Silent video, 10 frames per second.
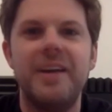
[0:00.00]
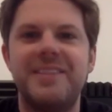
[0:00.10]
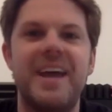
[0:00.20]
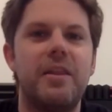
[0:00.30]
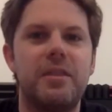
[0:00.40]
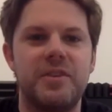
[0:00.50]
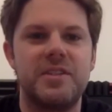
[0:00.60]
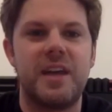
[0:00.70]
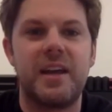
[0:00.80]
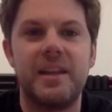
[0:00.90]
tenth of a
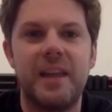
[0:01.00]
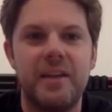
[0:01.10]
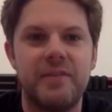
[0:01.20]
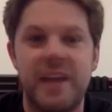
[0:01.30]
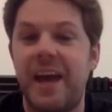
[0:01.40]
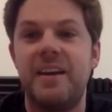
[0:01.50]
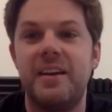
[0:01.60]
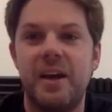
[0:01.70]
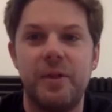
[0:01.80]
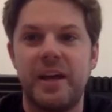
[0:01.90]
second left and had to
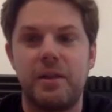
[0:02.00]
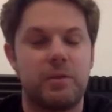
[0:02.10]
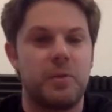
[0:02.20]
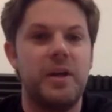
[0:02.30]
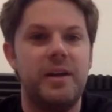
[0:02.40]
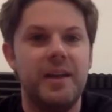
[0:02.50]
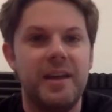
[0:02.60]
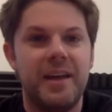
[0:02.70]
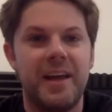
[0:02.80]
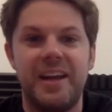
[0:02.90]
nail that three
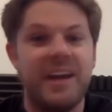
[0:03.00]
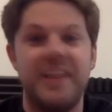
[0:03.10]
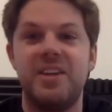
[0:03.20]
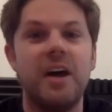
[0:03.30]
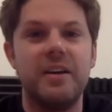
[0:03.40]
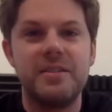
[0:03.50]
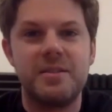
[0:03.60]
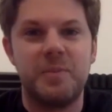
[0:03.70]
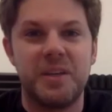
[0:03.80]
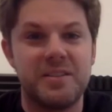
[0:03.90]
and he
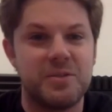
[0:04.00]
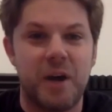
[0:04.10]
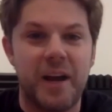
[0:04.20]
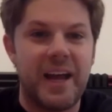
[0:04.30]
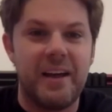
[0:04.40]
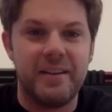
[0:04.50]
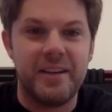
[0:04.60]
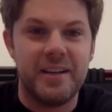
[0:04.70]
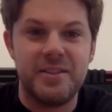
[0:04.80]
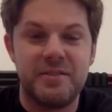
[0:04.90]
does because he's Ray Allen
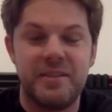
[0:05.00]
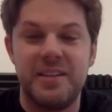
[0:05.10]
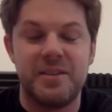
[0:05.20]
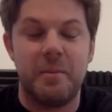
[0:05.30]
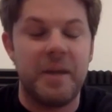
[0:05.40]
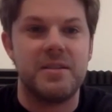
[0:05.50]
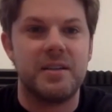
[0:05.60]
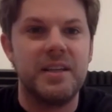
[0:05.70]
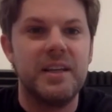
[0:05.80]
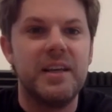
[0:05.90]
and he's amazing.